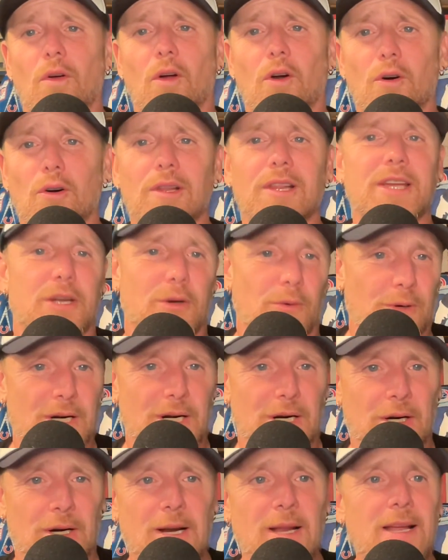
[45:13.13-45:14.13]
early
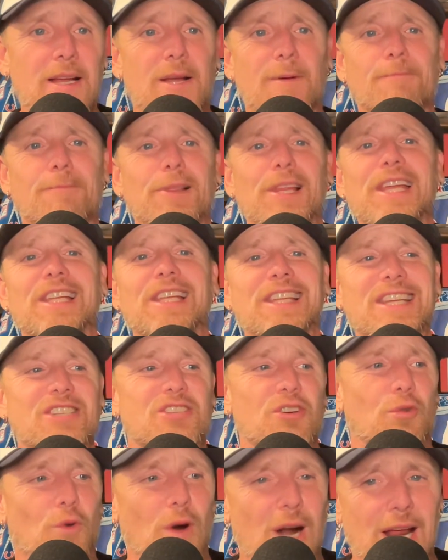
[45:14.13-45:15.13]
career completely
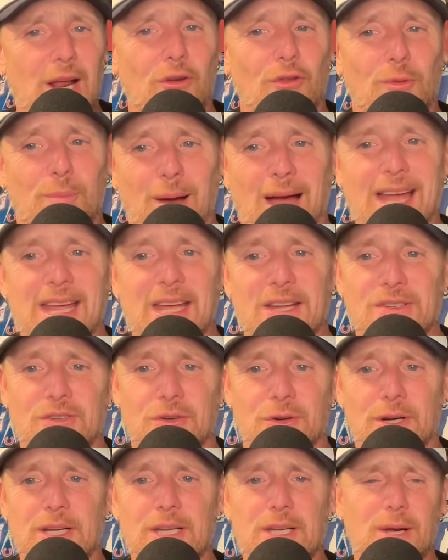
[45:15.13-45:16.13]
derailed by
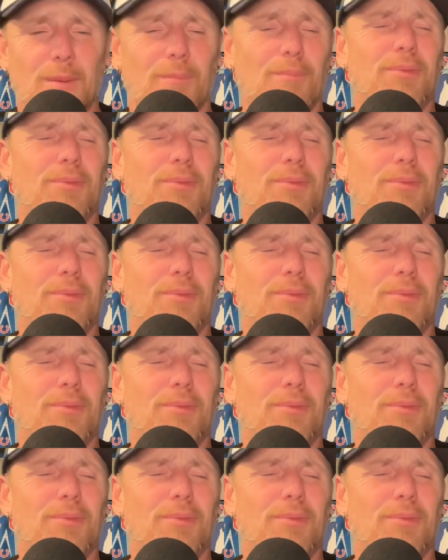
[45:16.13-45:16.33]
injury.